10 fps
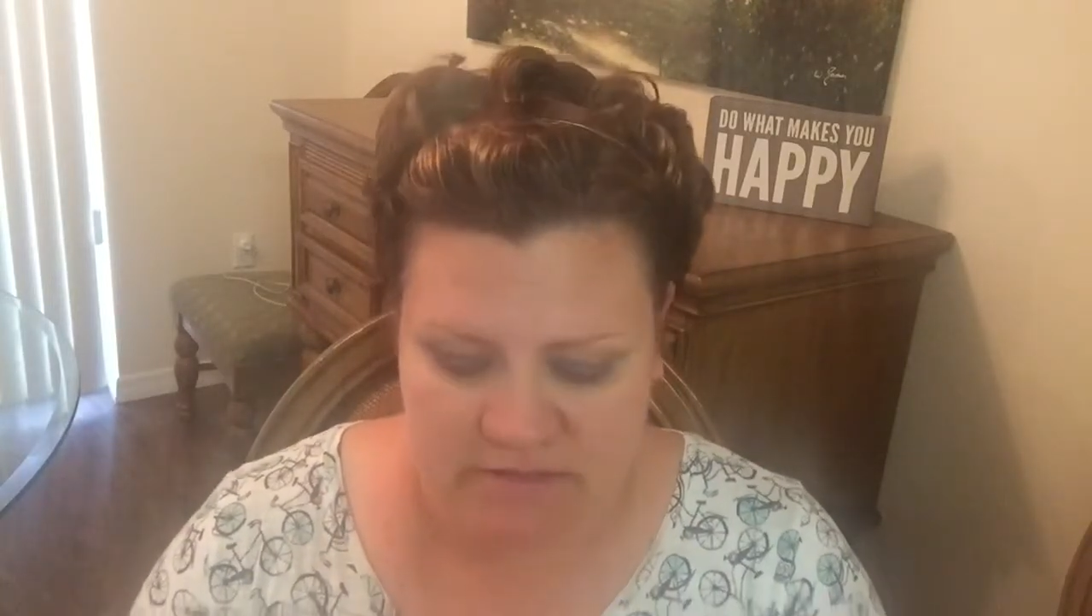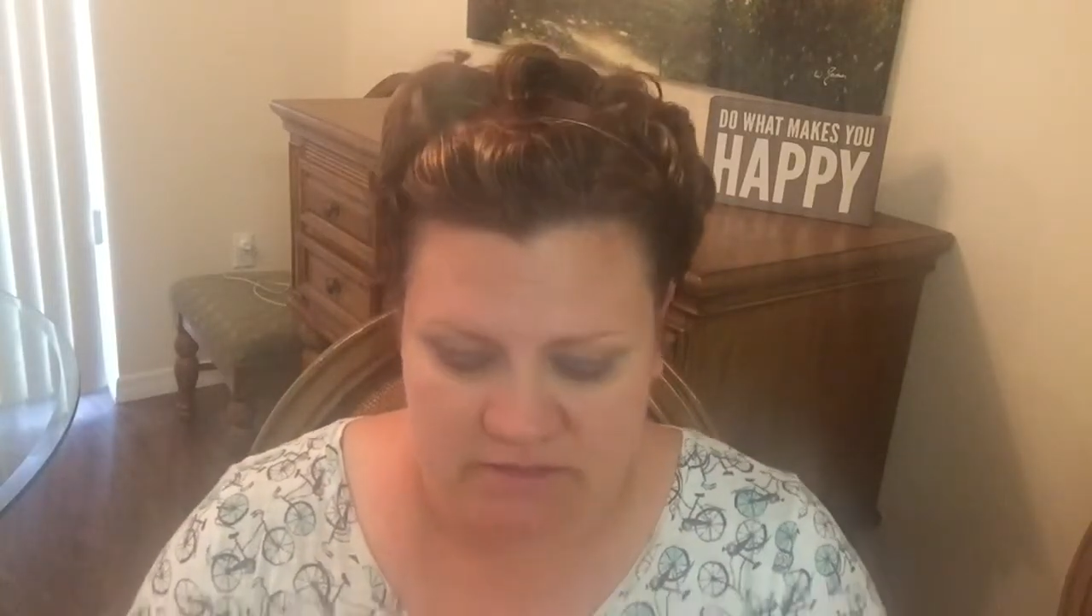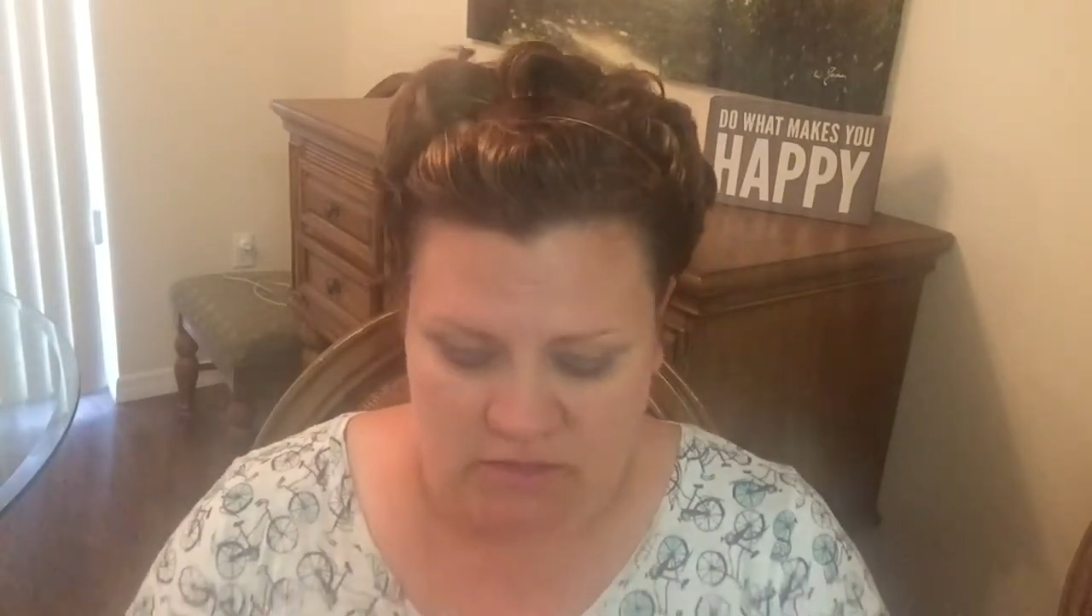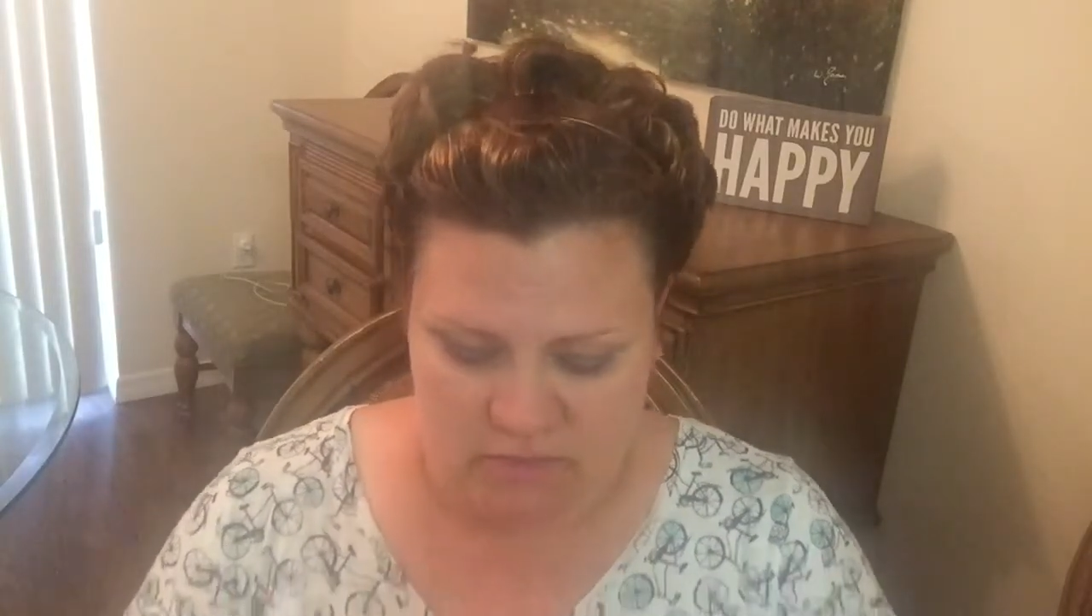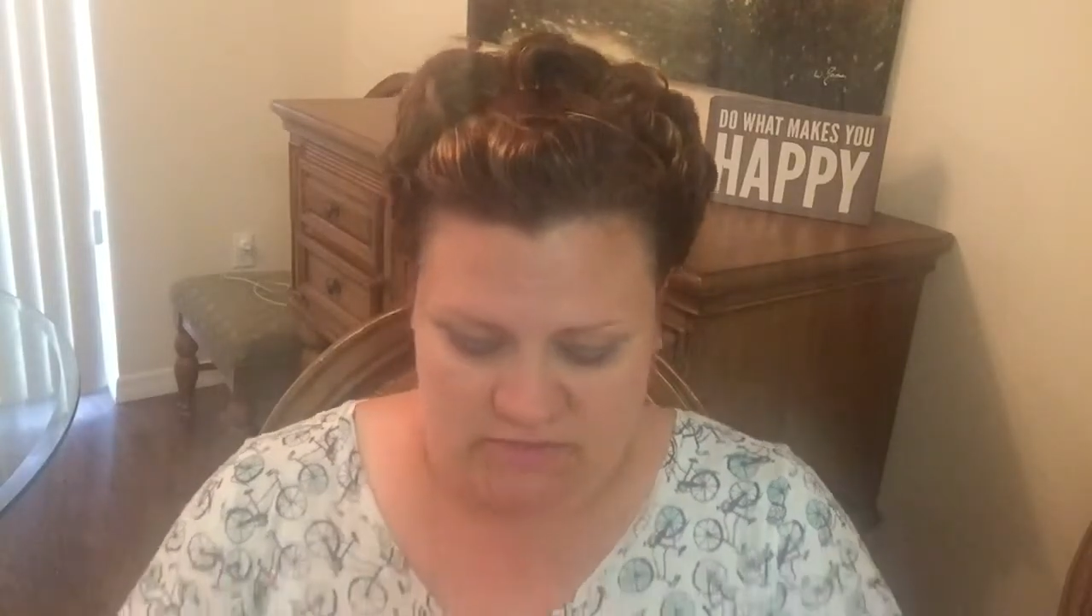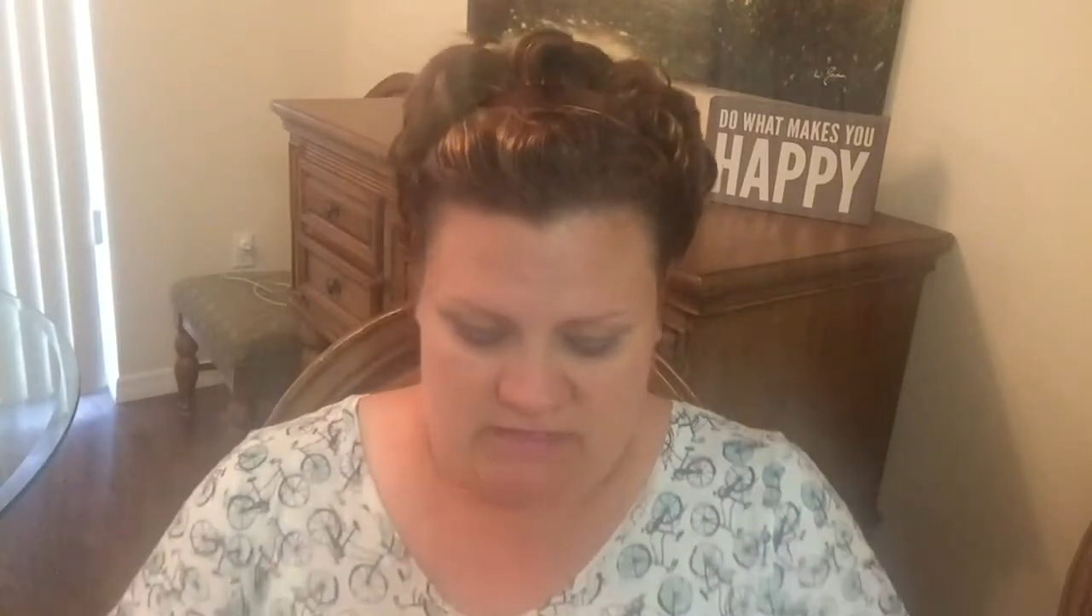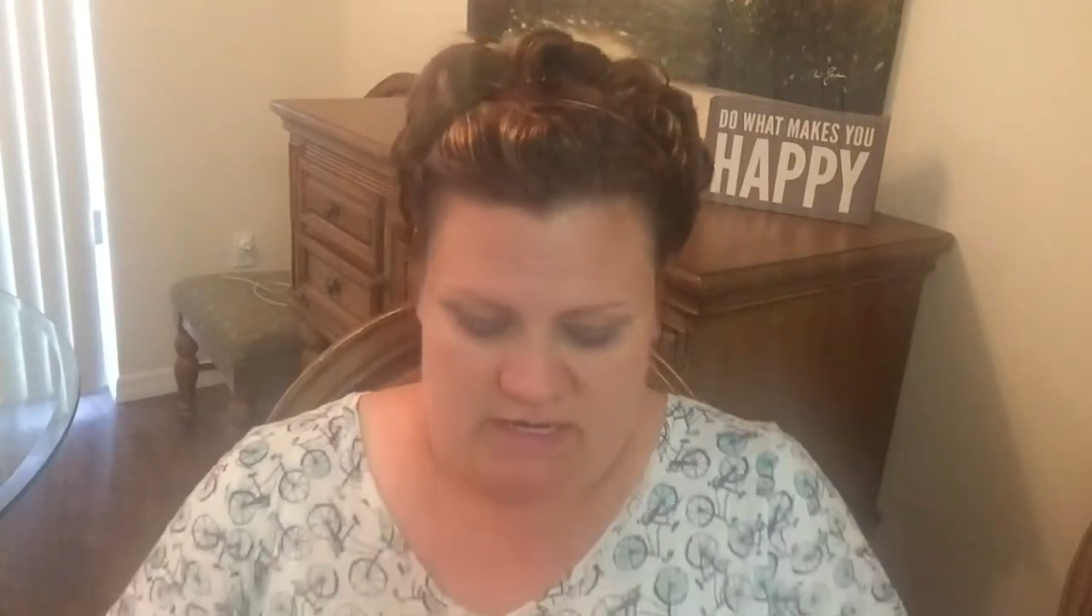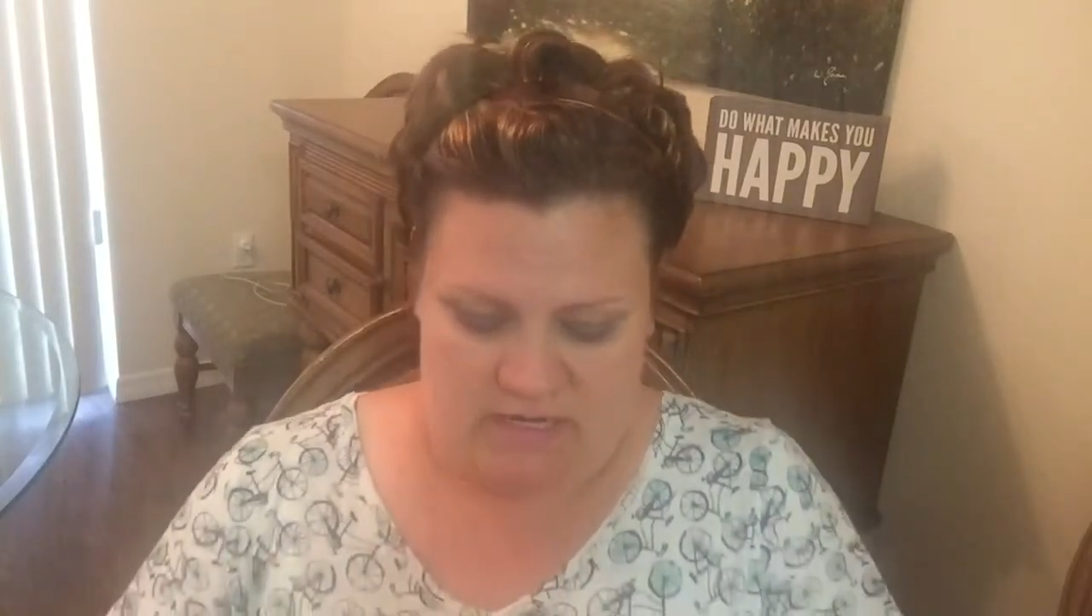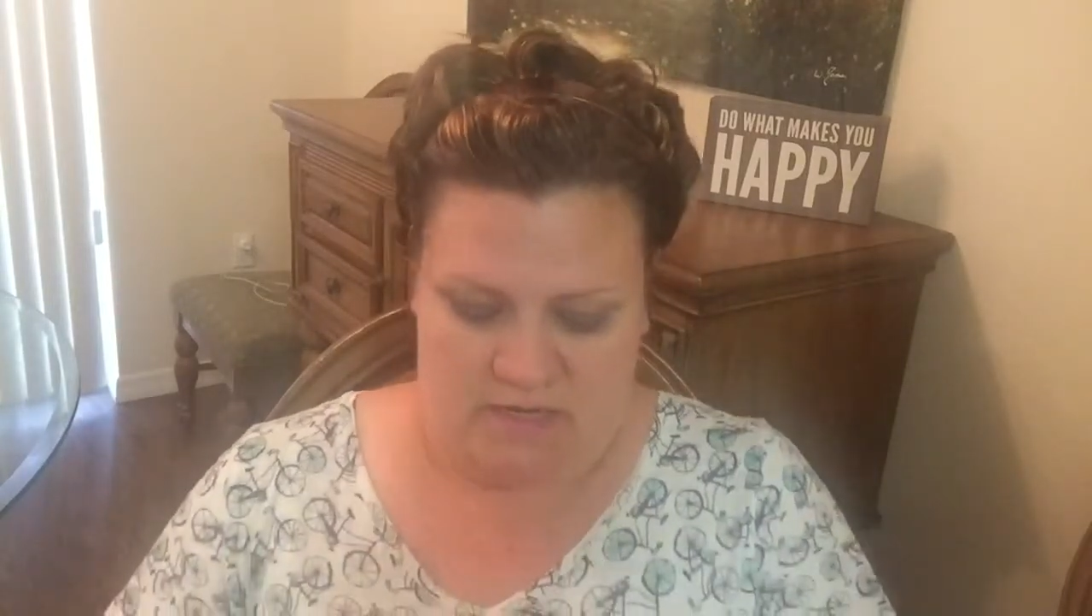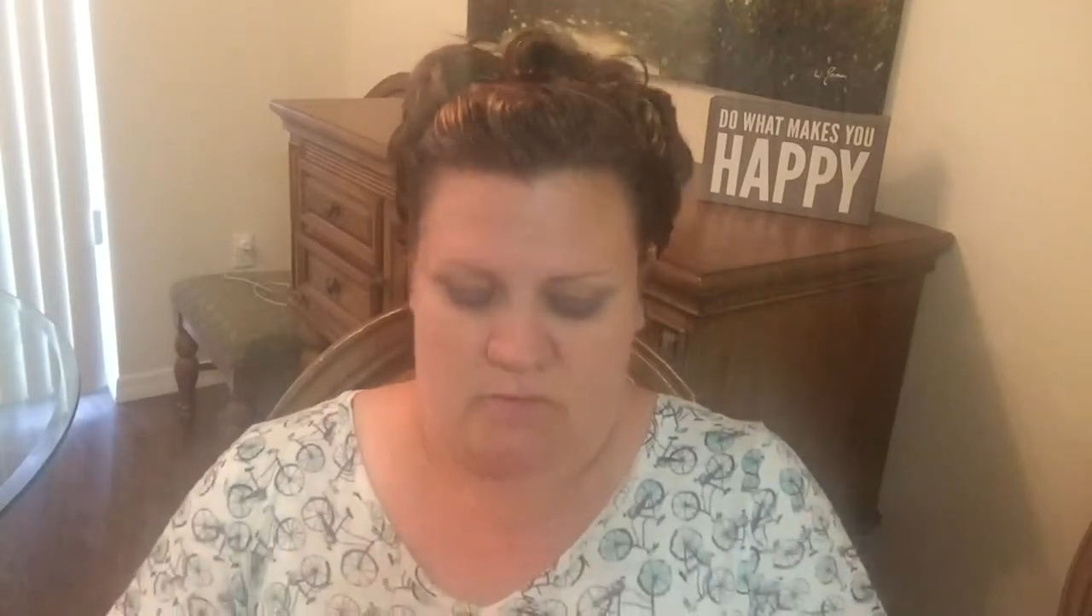
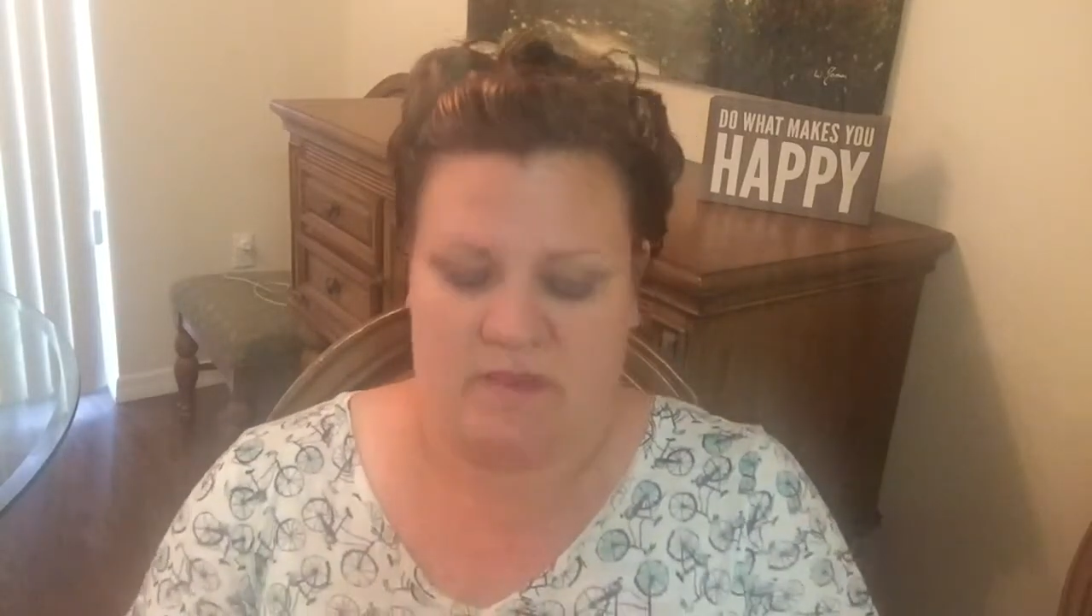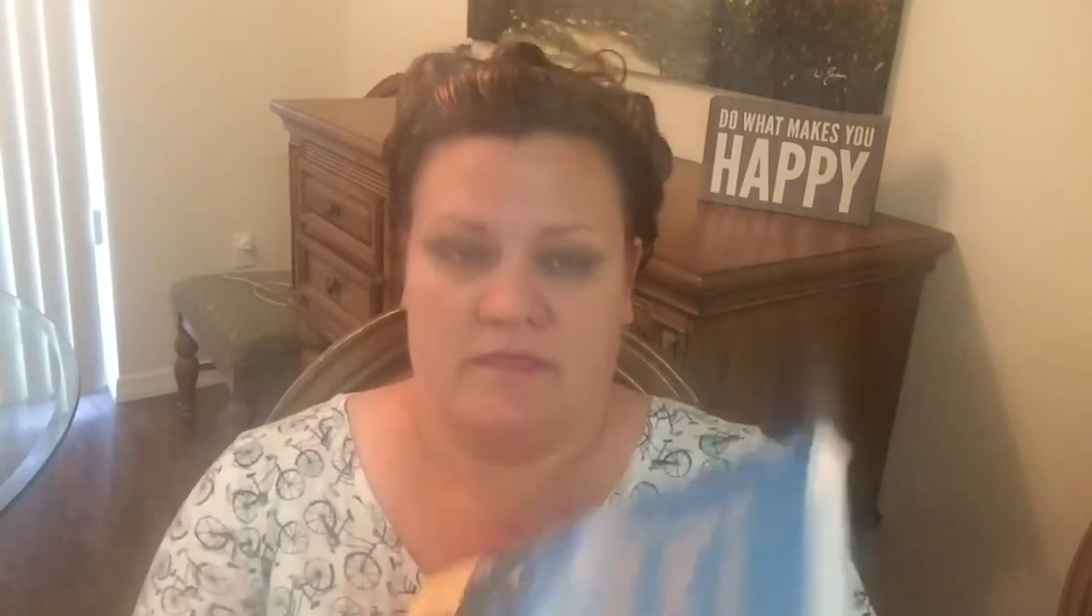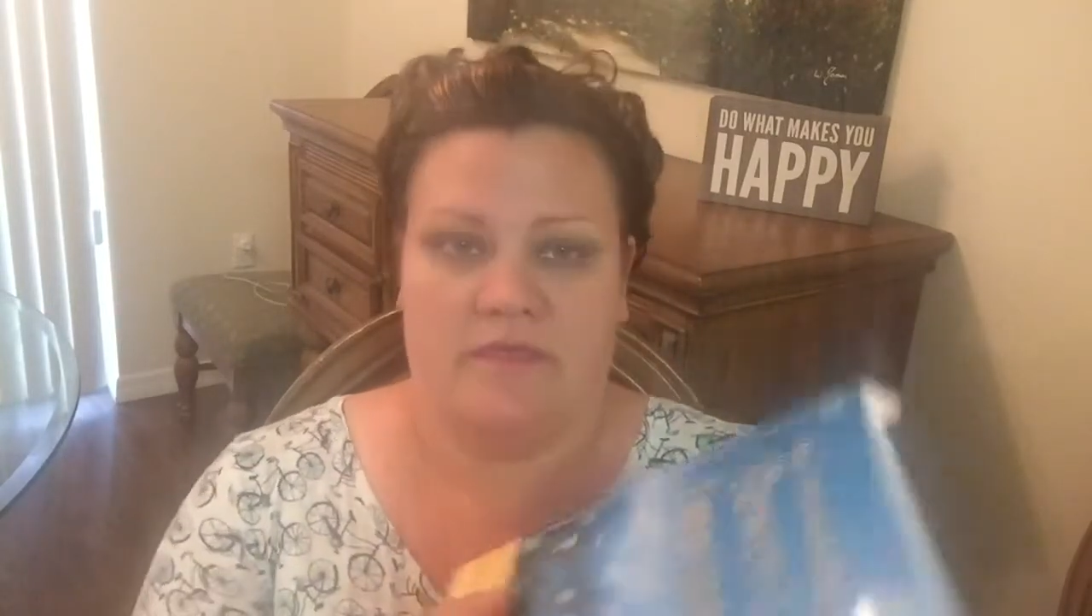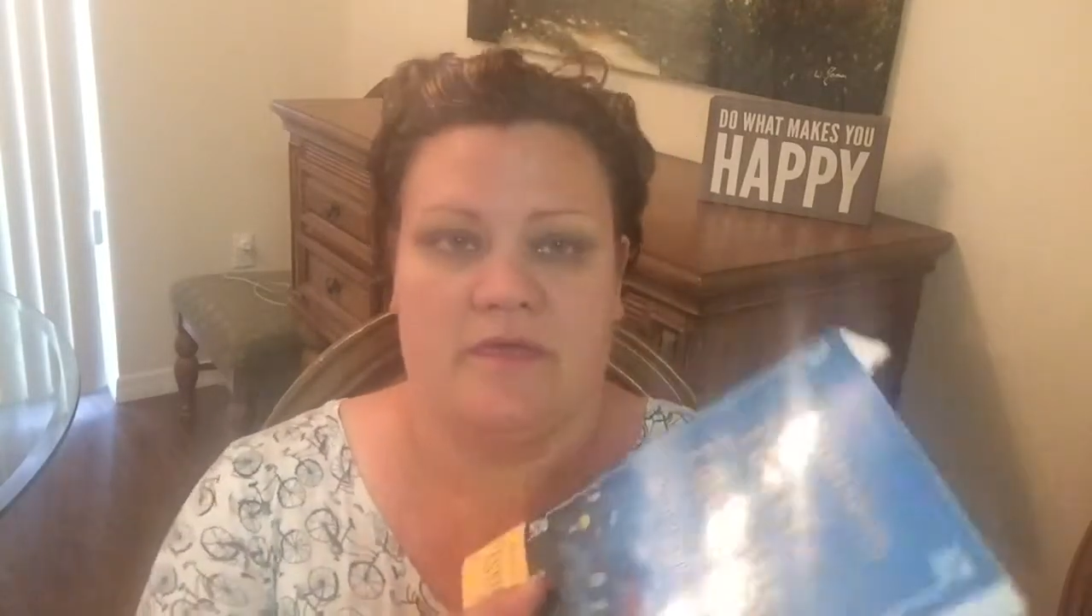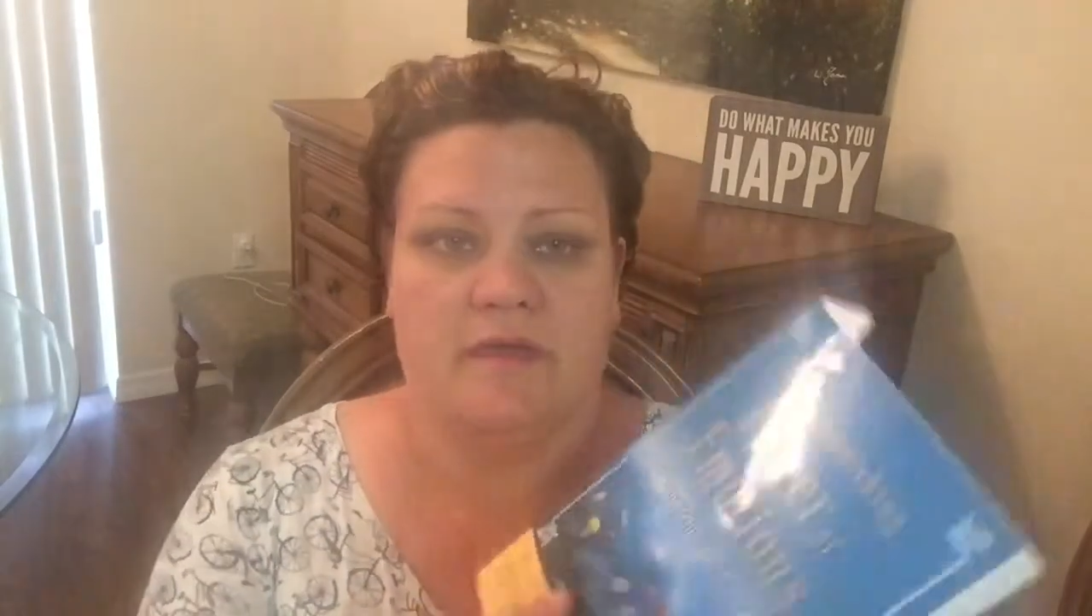associated with